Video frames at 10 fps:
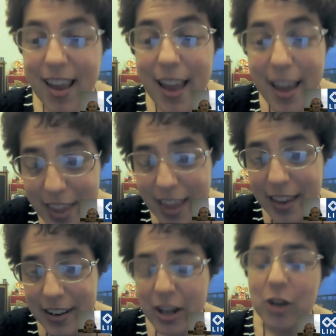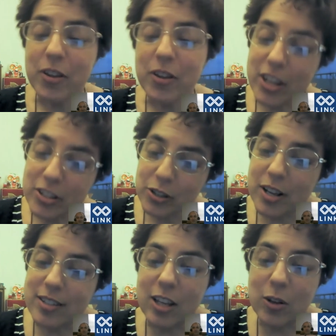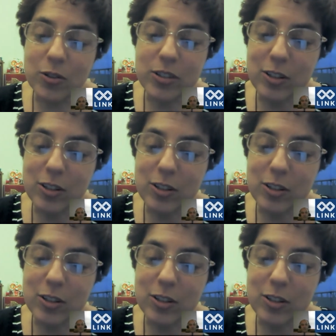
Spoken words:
And then what they do is they use these